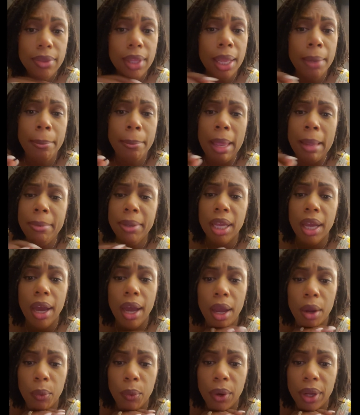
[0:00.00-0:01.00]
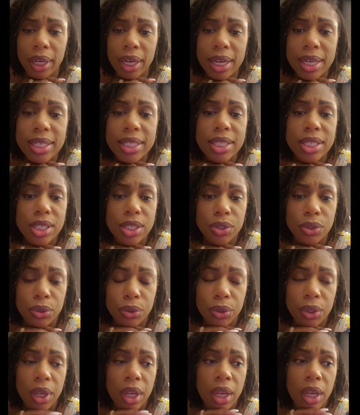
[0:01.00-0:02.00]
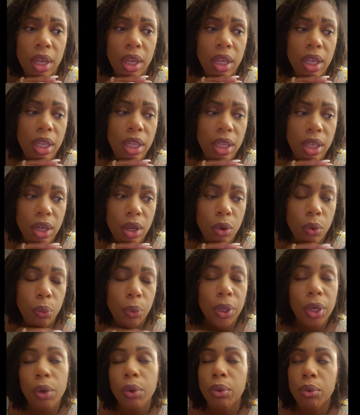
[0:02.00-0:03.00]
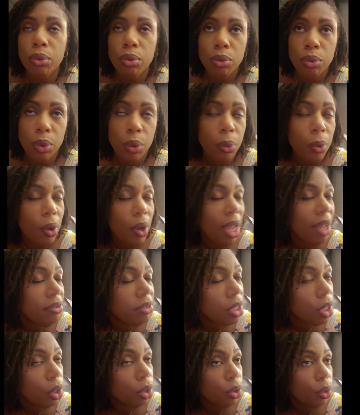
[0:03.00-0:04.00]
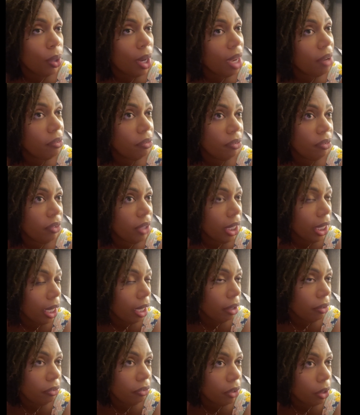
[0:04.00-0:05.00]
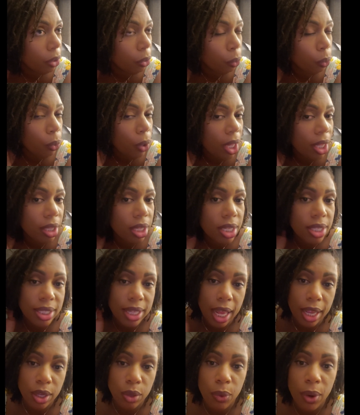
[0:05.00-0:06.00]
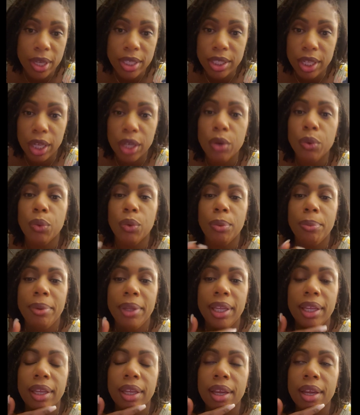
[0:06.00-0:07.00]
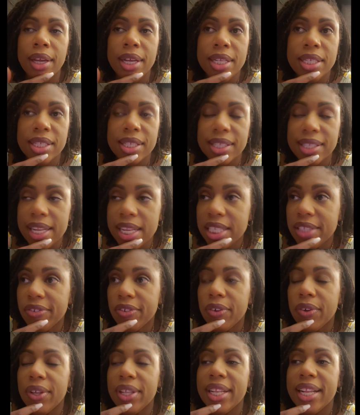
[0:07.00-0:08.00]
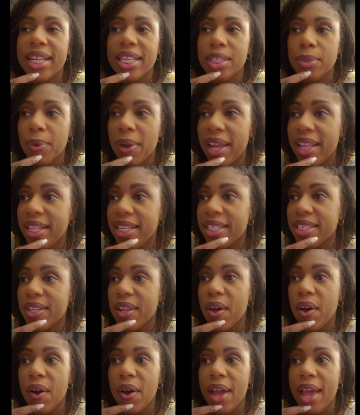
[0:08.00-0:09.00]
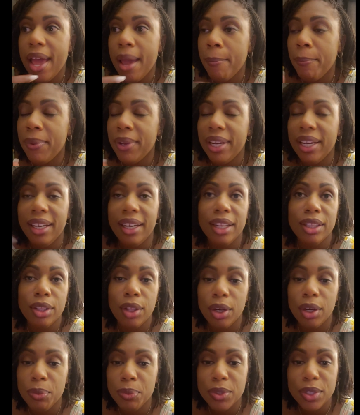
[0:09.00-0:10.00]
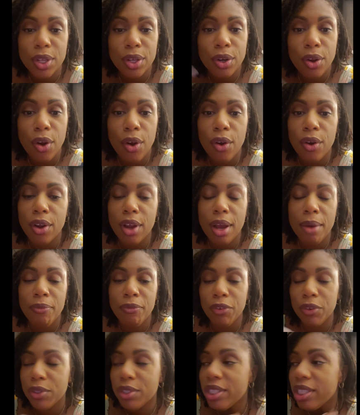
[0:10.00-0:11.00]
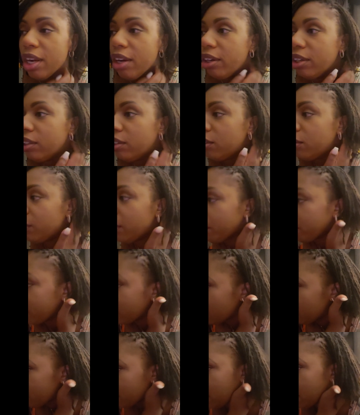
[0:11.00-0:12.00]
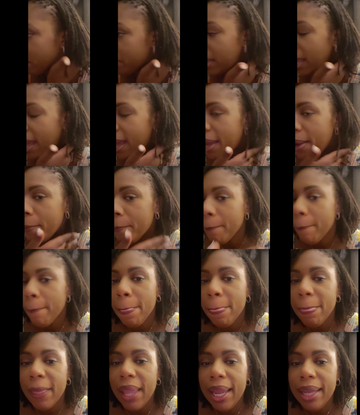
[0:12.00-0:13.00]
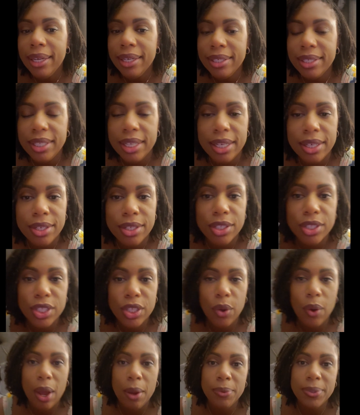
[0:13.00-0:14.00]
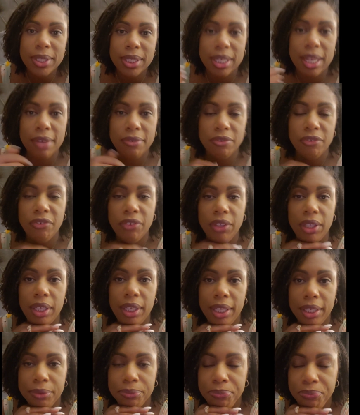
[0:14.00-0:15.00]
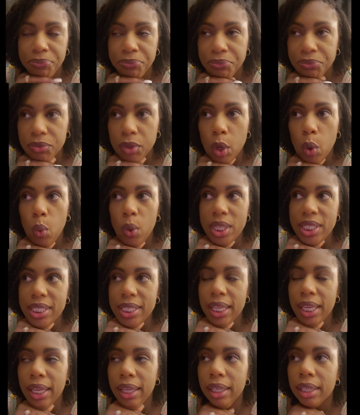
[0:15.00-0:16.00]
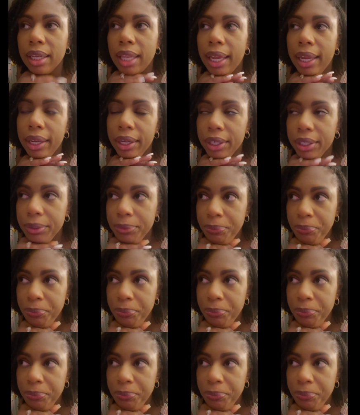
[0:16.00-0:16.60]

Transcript: maybe God want us to, we won't have to go through IVF, and this IUI cycle will be successful, and that's why this all happened. And I thought it was going to all come full circle and blah blah blah, and it didn't. So I was left feeling once again like,